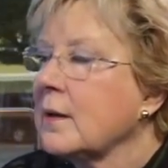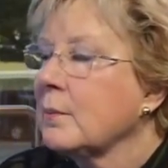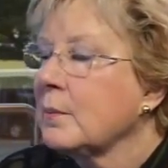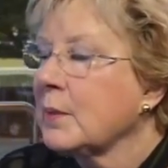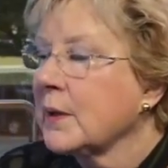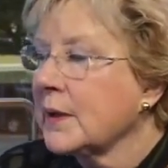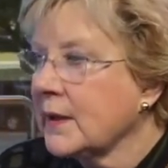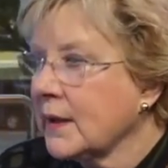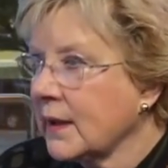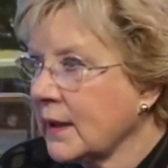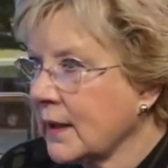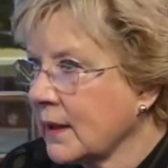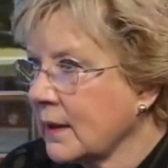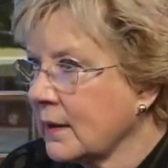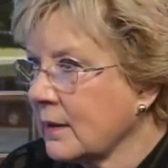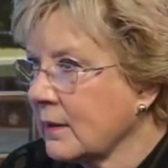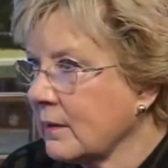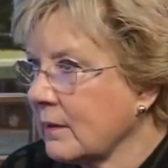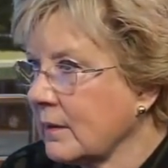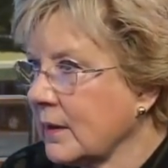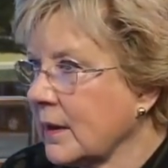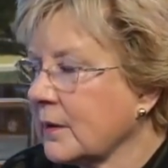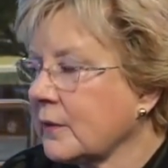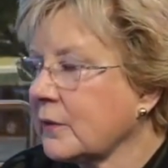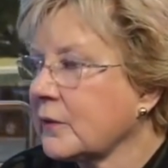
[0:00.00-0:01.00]
but then
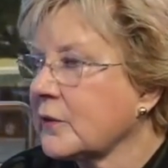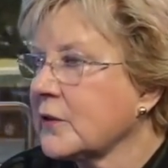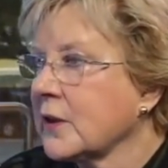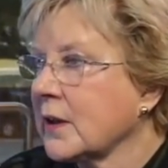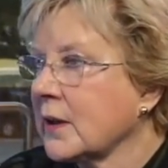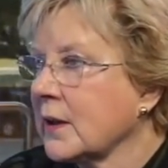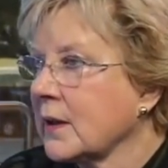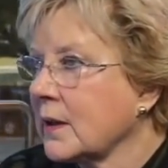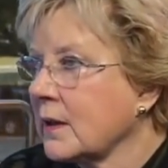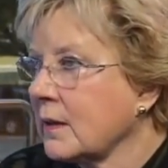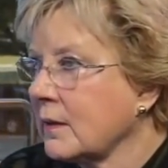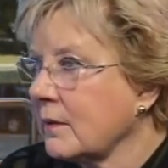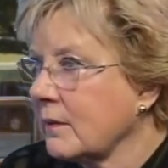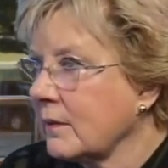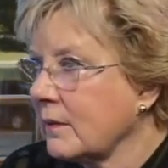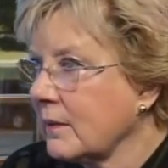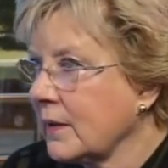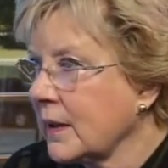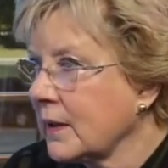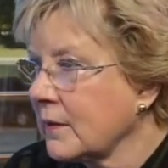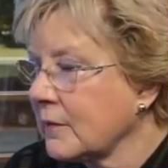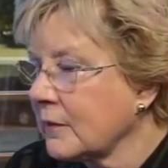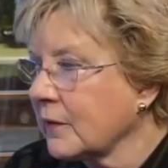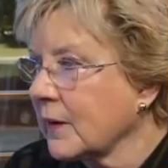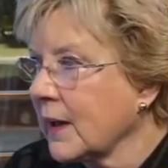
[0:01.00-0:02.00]
it's done
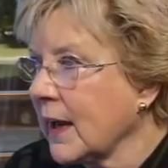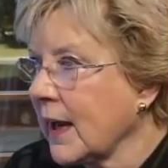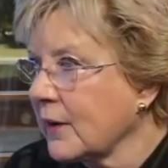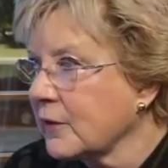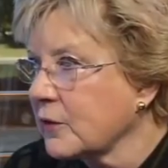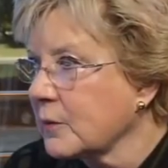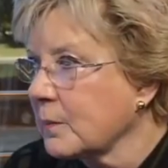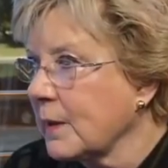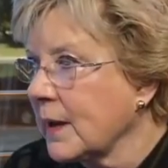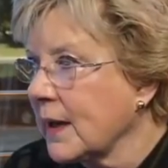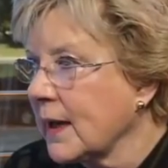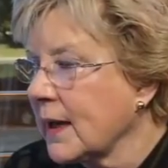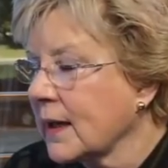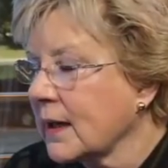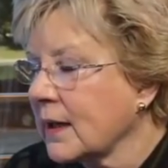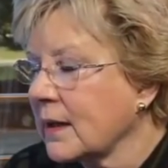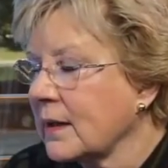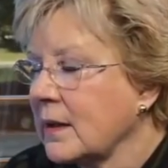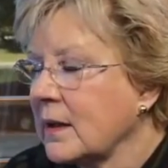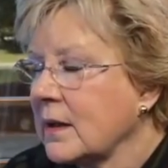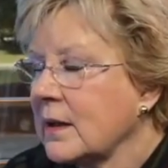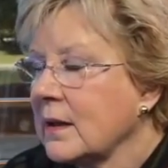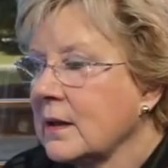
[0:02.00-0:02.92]
in flashback.